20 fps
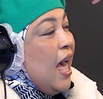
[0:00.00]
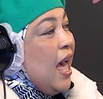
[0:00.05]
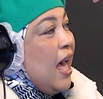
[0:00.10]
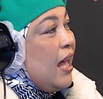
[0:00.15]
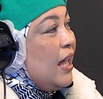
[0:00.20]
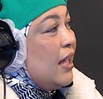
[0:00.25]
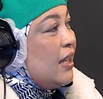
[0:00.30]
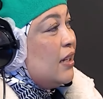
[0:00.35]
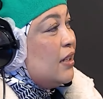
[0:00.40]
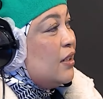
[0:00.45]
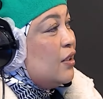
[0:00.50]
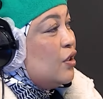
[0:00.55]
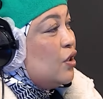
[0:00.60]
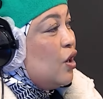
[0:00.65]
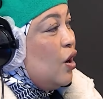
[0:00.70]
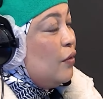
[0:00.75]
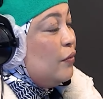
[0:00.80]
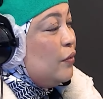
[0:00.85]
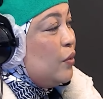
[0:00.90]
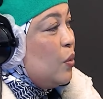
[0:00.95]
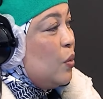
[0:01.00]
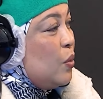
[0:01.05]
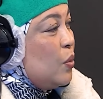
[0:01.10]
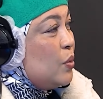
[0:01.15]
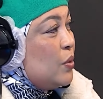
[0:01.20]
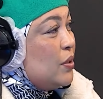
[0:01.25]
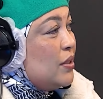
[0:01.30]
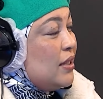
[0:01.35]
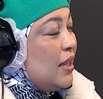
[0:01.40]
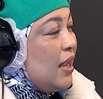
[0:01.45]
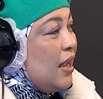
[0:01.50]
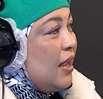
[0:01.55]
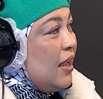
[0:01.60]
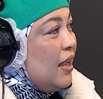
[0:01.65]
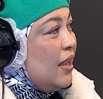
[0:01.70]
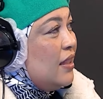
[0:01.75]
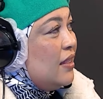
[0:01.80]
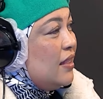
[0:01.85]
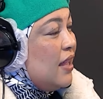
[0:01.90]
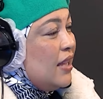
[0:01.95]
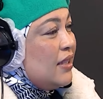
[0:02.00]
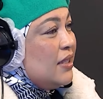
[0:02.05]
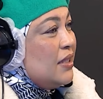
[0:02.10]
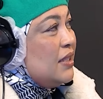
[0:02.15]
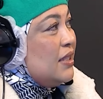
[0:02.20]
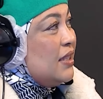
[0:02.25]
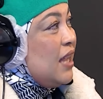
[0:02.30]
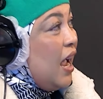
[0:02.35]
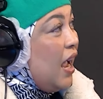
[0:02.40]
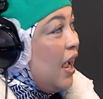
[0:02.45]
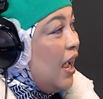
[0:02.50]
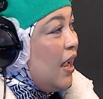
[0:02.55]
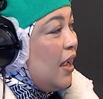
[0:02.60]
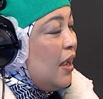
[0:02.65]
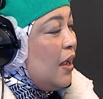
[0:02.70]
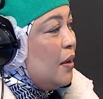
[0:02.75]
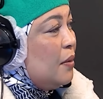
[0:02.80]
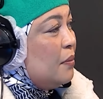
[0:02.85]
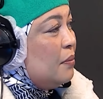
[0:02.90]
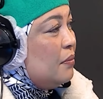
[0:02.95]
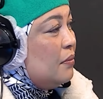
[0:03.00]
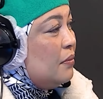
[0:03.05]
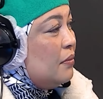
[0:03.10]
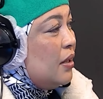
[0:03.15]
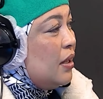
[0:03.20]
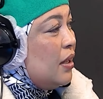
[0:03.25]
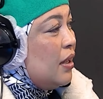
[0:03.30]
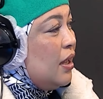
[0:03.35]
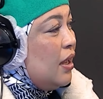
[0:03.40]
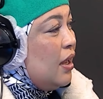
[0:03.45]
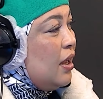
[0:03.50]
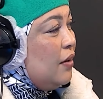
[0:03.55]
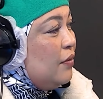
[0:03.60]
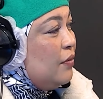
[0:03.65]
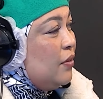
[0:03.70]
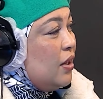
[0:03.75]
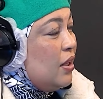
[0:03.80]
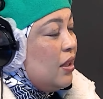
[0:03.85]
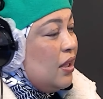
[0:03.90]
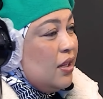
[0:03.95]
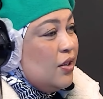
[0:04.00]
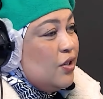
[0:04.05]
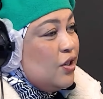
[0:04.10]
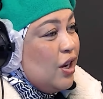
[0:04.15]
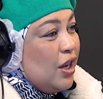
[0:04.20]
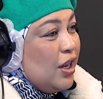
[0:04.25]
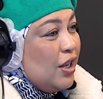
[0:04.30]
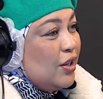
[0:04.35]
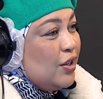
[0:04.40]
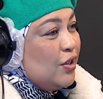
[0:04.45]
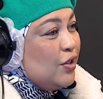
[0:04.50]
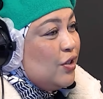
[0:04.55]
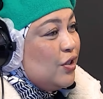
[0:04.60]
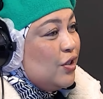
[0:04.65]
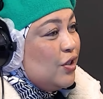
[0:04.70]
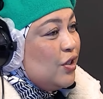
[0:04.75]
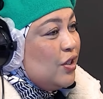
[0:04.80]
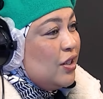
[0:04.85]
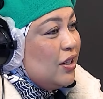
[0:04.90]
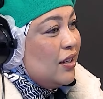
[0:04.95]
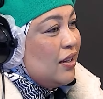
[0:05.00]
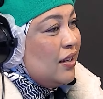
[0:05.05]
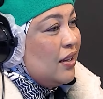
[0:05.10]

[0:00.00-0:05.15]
And of course, in that time, everything changed.